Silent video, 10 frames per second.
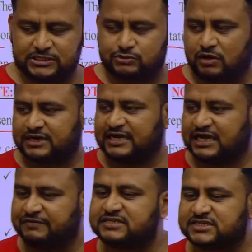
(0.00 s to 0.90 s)
what?
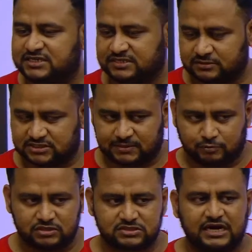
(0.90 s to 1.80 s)
Every citizen.
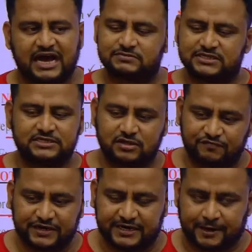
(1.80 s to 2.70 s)
Suppose I am citizen of
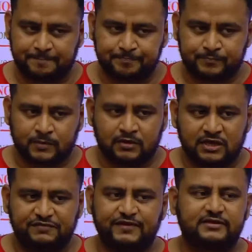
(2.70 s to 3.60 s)
India.
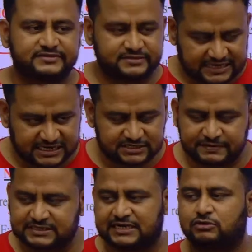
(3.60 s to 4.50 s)
If I satisfy
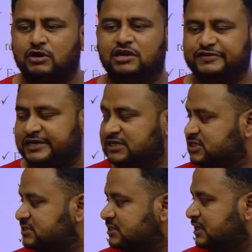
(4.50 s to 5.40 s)
certain
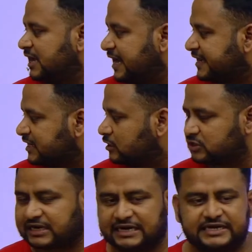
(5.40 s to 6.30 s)
qualifications, I can also
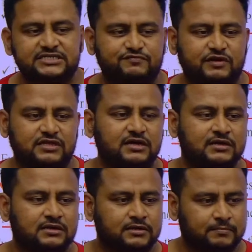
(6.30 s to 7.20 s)
contest for the
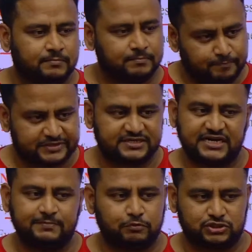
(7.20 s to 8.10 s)
president
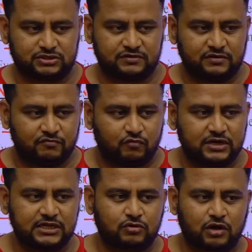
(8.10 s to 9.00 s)
post. What are
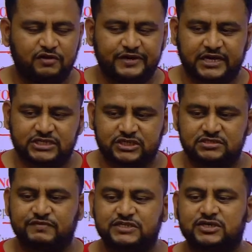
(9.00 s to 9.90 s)
the qualifications?
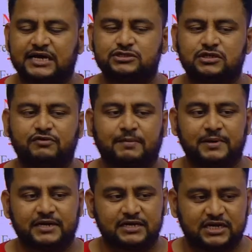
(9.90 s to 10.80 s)
First, I should have
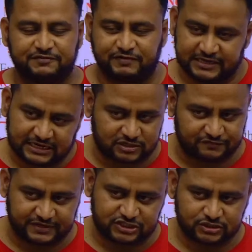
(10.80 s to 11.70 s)
completed 35 years of
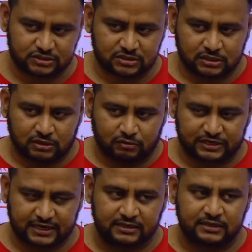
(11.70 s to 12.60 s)
age.
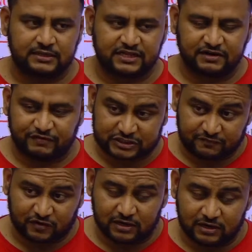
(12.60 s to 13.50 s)
Okay. Then first of
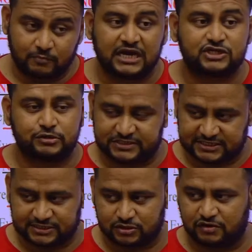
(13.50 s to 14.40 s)
all, I should be
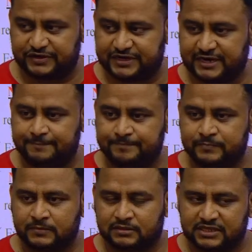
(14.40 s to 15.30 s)
citizen of India.
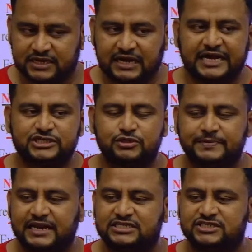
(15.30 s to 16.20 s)
Then I should be
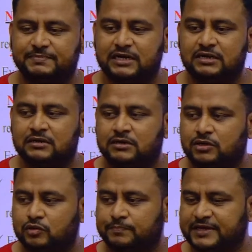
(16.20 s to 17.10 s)
eligible
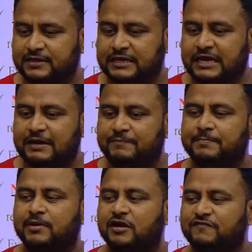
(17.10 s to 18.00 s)
to be member
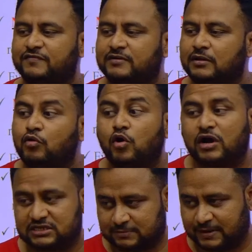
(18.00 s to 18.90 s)
of Lok
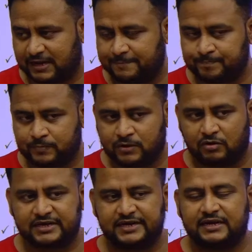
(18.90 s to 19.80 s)
Sabha.
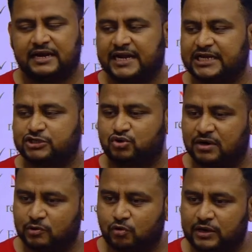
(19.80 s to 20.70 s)
Okay. And I should not be
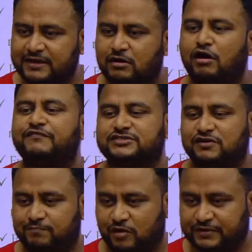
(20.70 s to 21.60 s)
holding office of
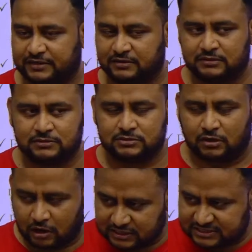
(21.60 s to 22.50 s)
profit.
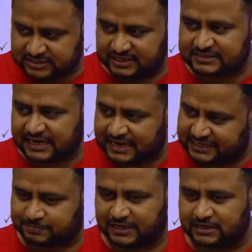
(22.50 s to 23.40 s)
All these things I will
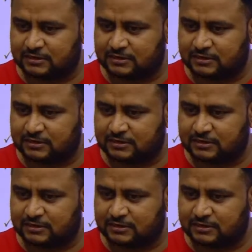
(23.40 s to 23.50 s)
explain